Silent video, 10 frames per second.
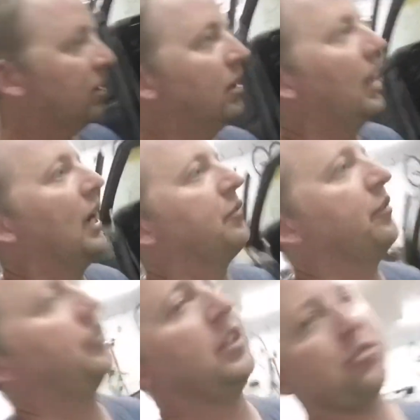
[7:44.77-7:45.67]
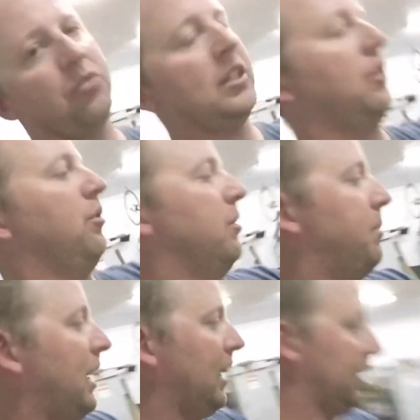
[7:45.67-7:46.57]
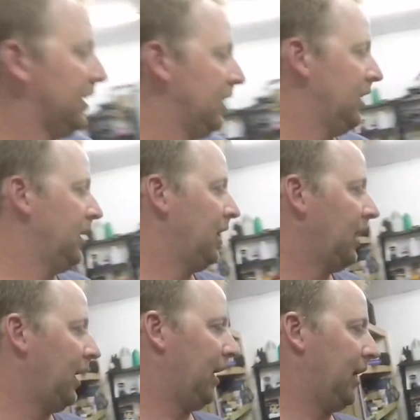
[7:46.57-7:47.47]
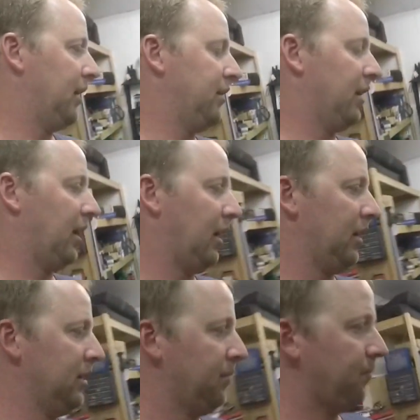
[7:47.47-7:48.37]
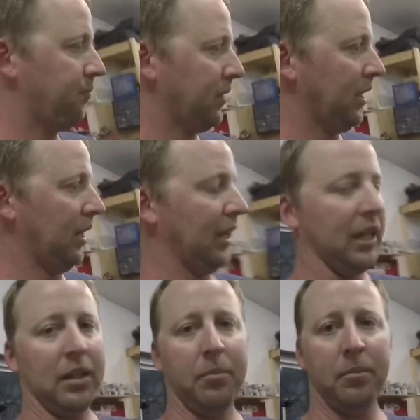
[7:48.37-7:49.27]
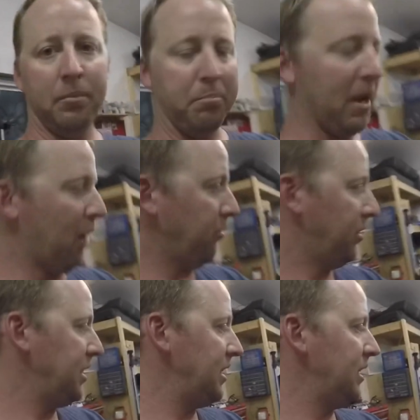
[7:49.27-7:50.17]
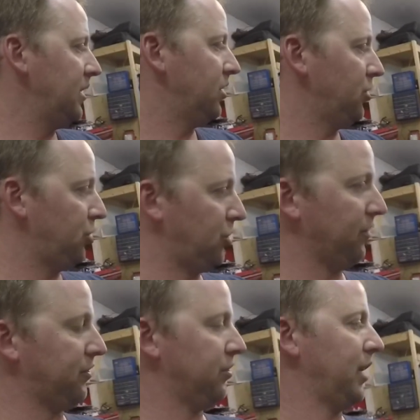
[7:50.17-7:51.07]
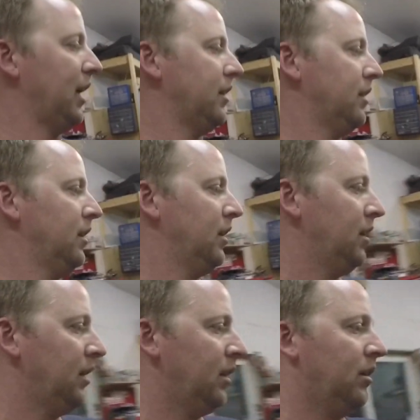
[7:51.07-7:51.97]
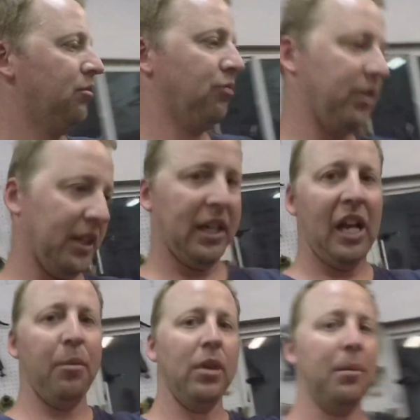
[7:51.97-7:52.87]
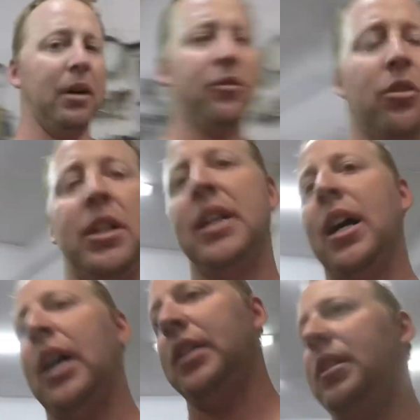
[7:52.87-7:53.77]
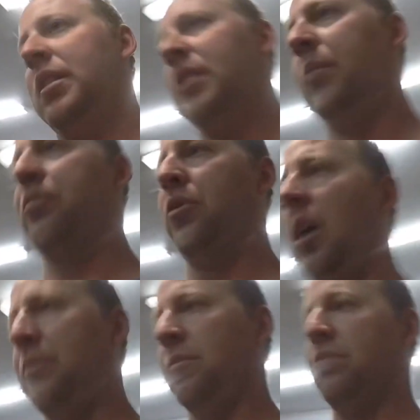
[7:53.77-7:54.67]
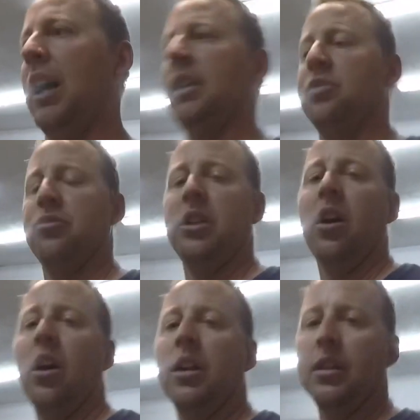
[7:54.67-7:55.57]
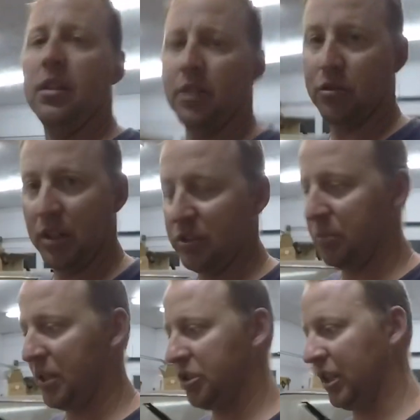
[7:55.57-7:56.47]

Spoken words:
I have to finish running through the back, and I gotta mount the shifter yet, run the cable up. I've already got the proper bracketry on the transmission.